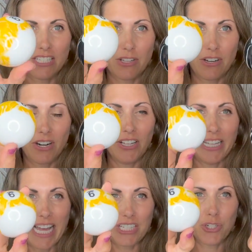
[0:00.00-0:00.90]
So they're going to
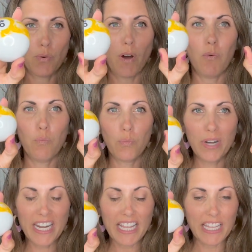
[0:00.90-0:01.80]
last you a
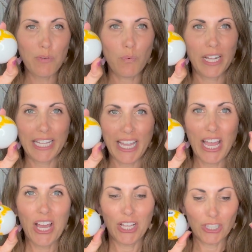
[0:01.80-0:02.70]
really,
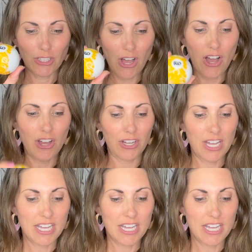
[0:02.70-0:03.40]
really long